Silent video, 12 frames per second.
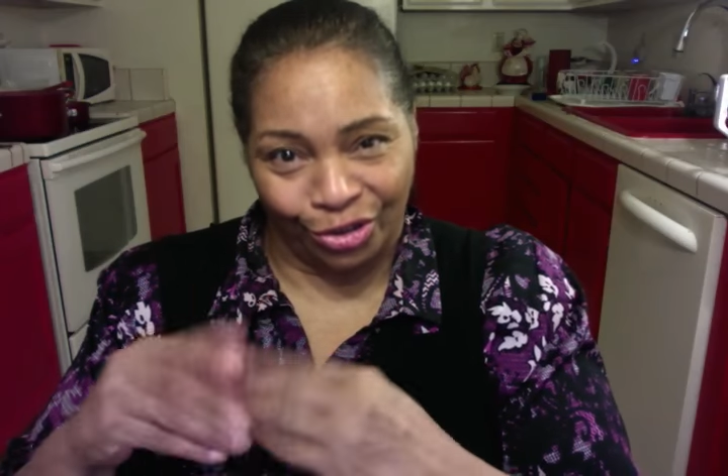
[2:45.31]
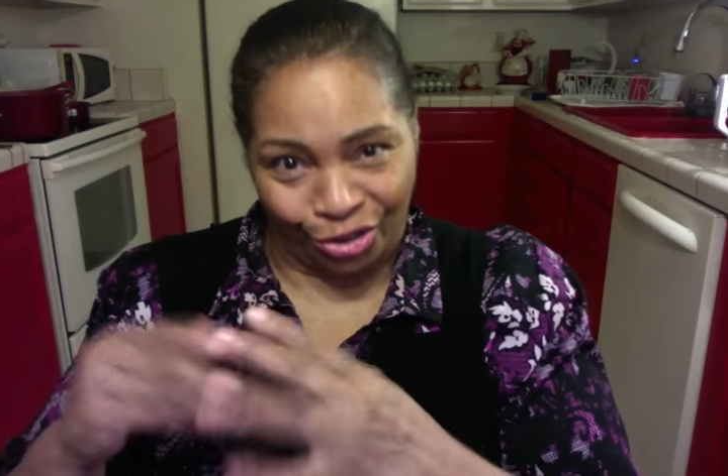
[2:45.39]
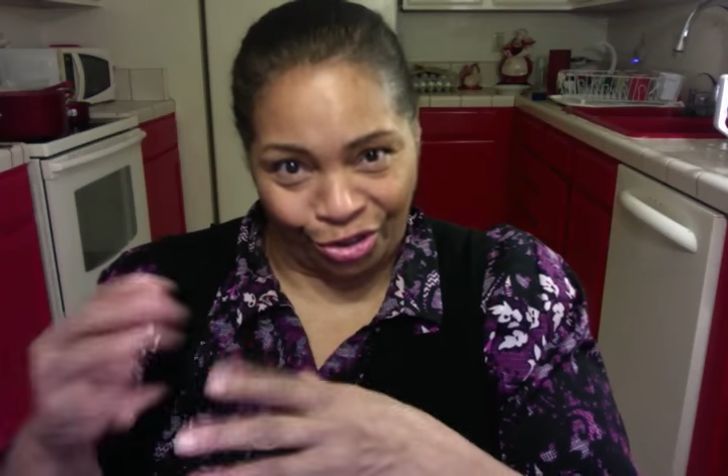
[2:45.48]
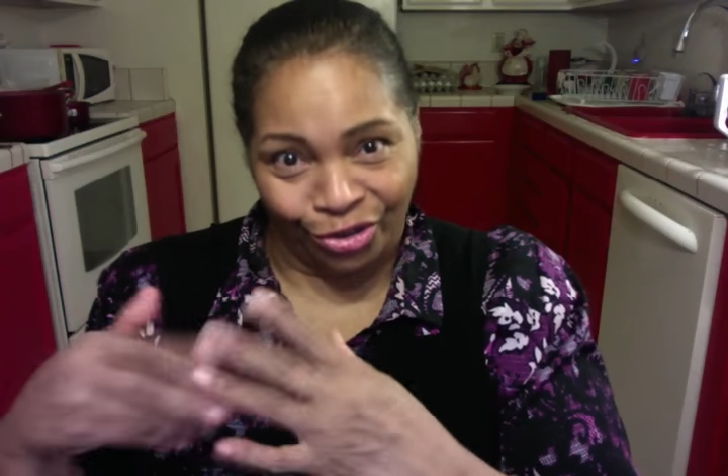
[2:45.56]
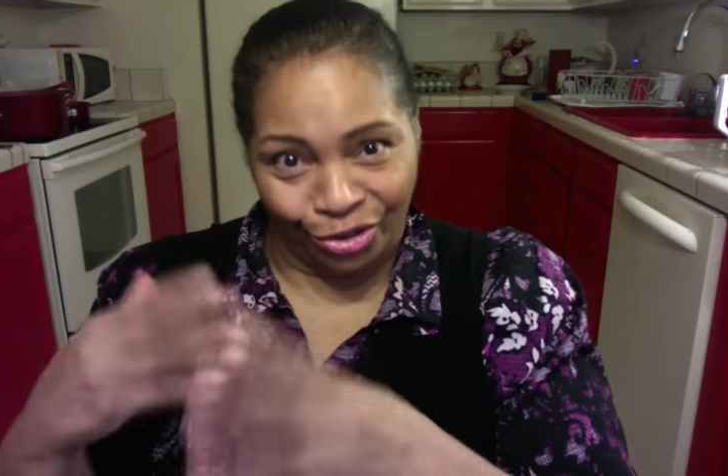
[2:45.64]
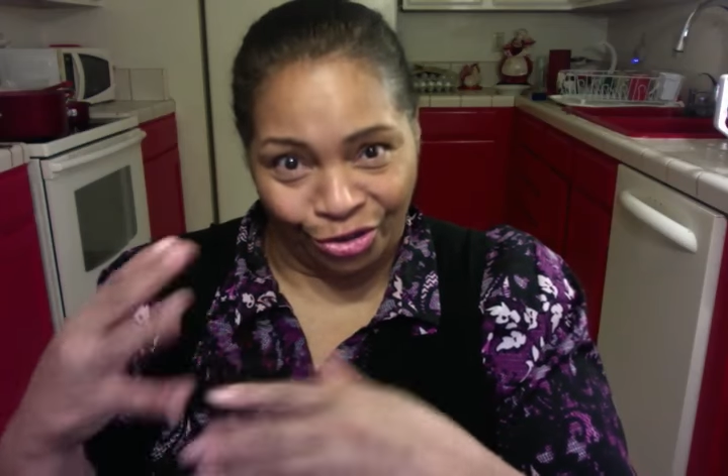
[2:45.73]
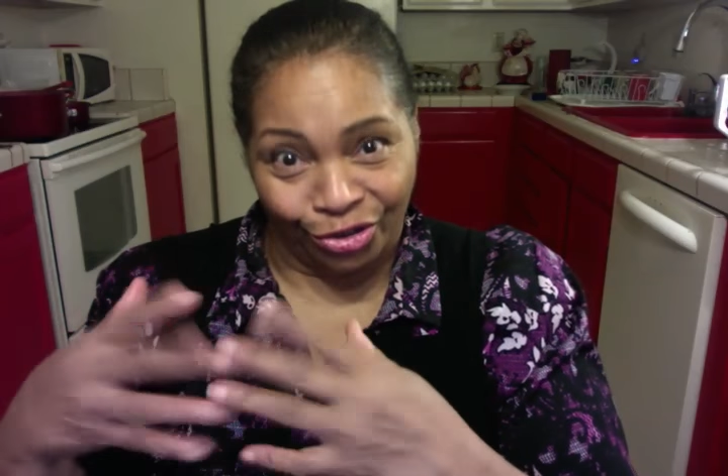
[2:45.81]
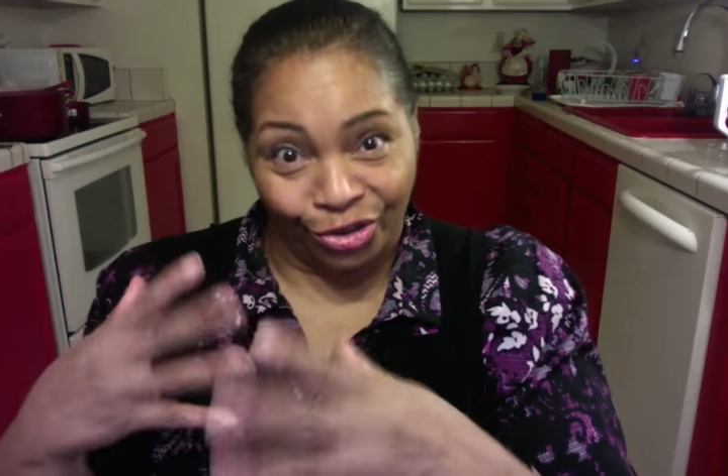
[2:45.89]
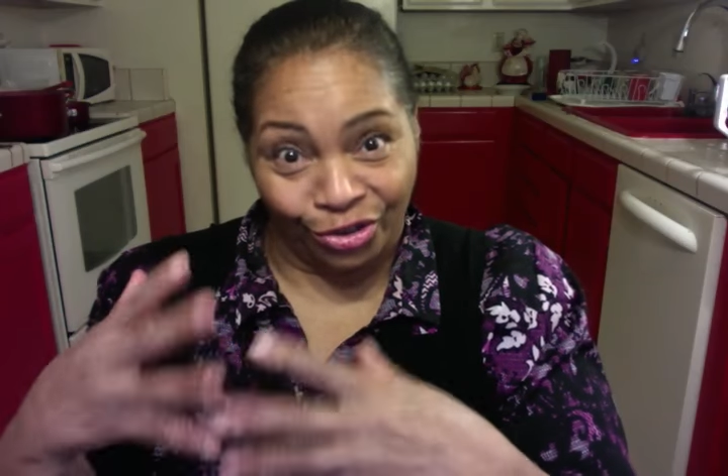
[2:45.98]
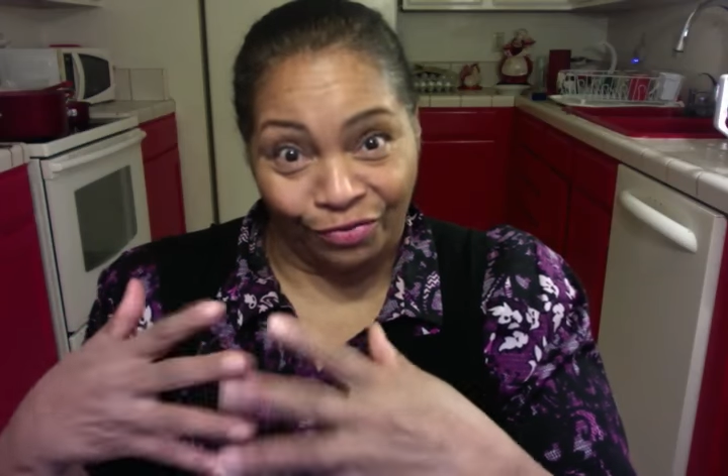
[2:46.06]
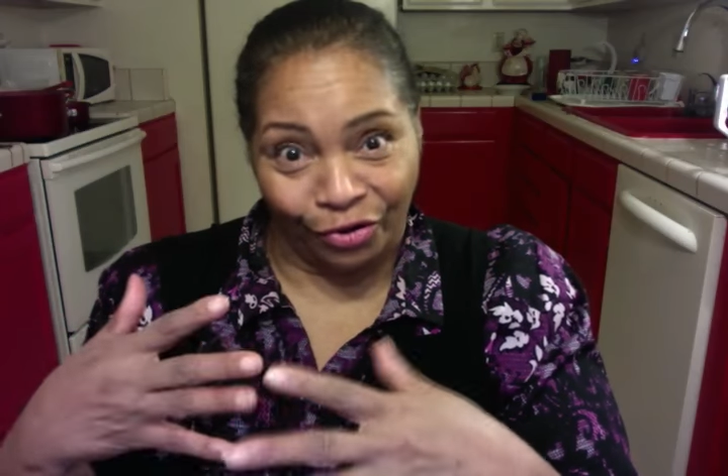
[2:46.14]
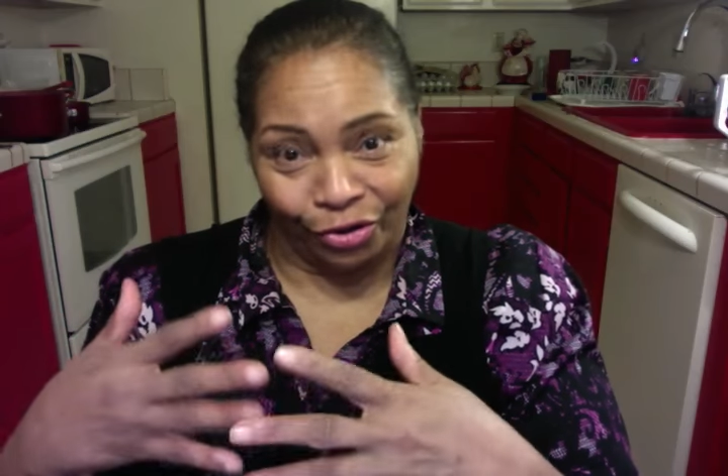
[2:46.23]
you know,
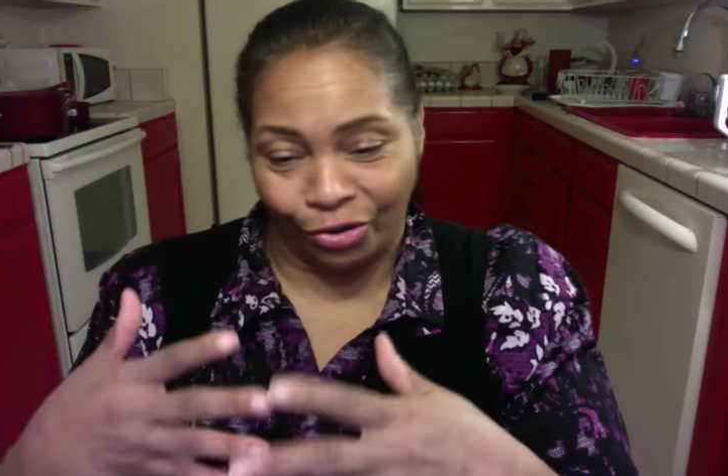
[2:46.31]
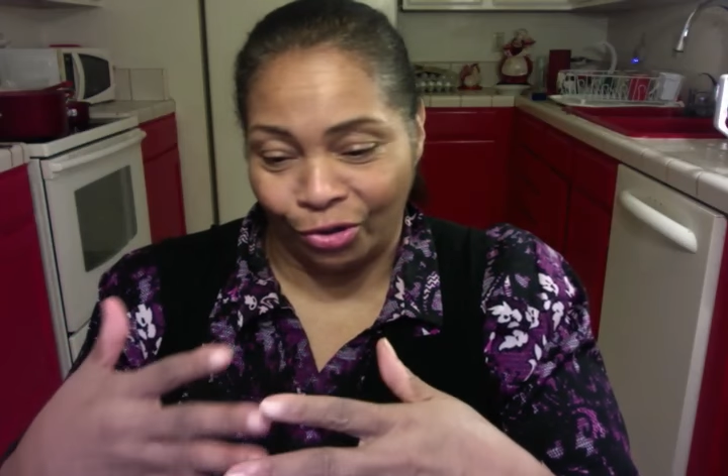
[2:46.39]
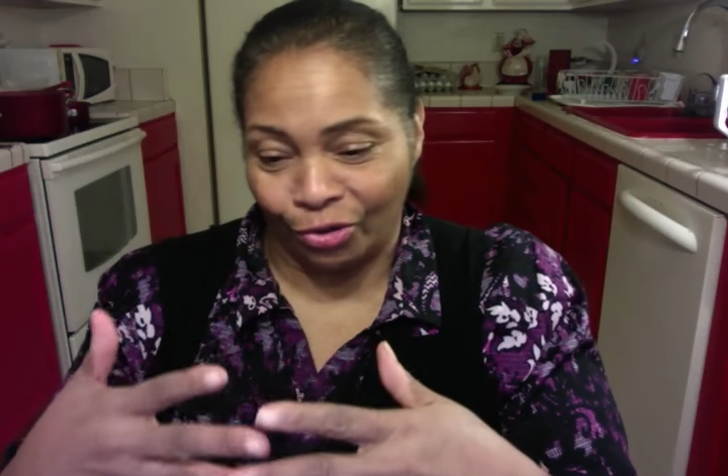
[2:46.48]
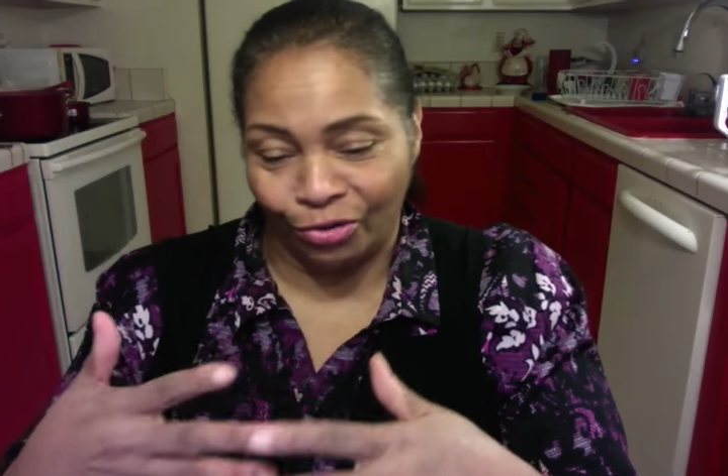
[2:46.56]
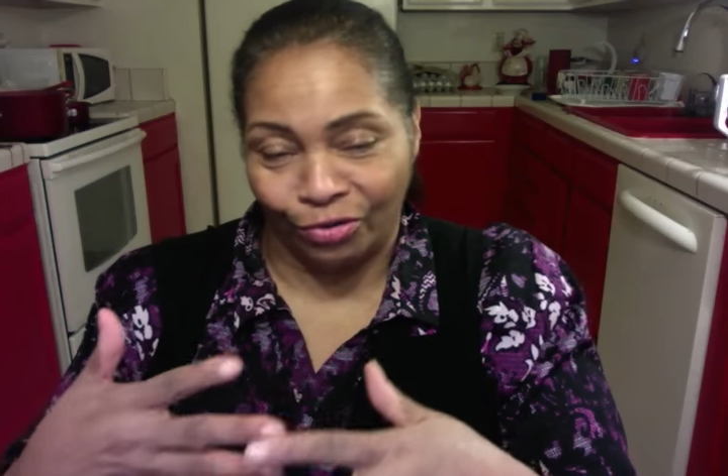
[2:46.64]
she's a very close